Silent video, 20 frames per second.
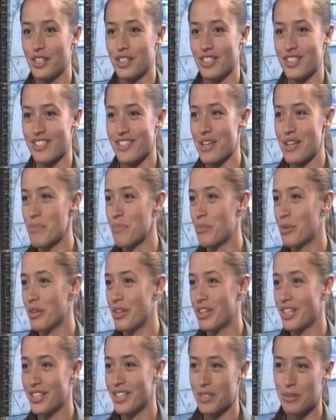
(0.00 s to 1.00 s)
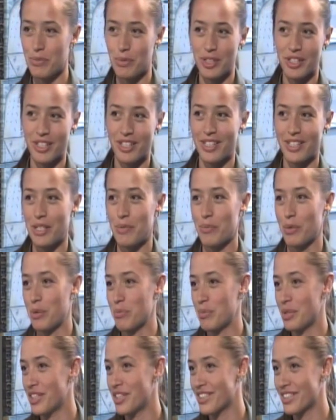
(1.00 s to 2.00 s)
contemporary community, my
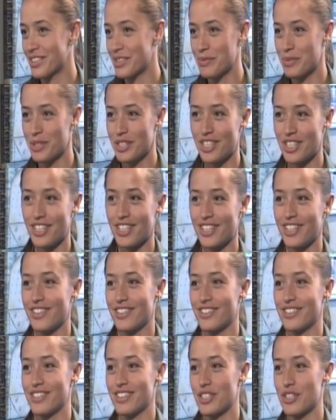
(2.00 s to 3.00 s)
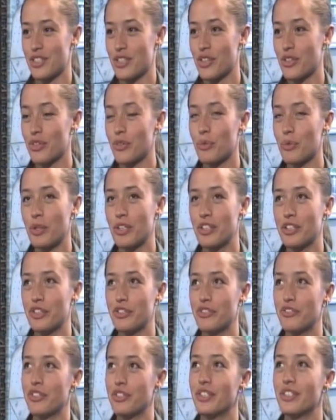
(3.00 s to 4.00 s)
peer community, all this
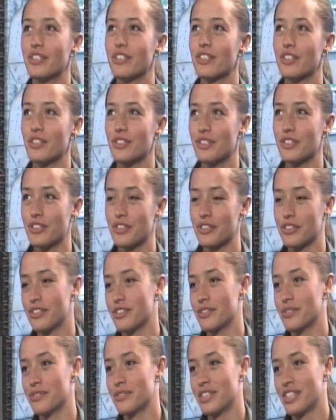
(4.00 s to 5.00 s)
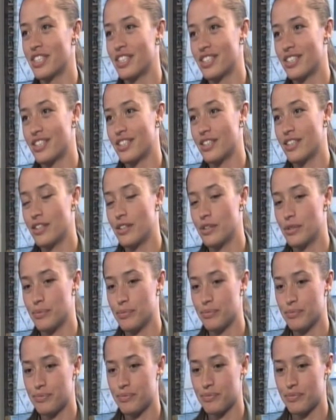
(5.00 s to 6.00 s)
wonderful cultural um,
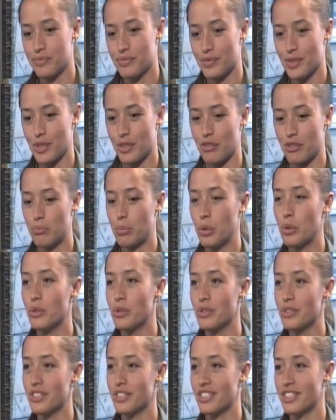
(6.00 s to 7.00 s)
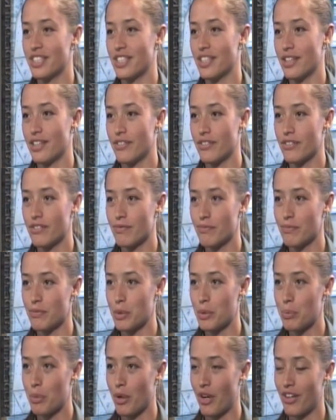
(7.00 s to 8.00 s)
sort of pools that
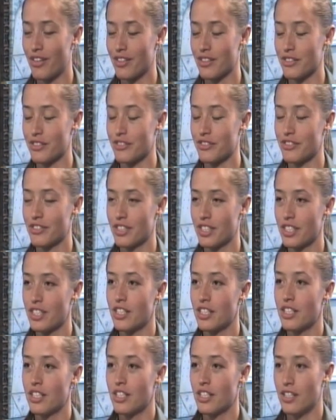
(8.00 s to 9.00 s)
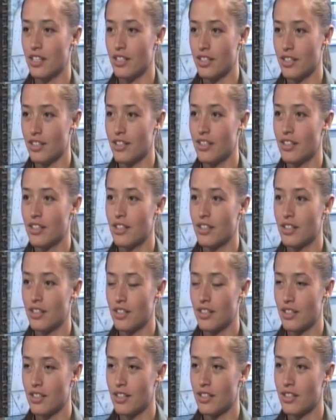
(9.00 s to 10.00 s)
I'm a part of. And part of
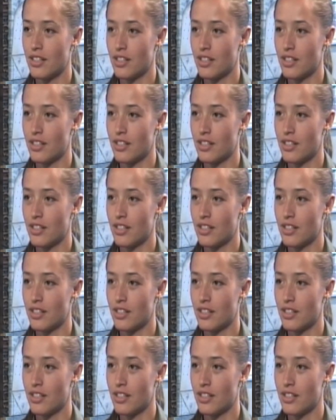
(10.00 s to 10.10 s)
that is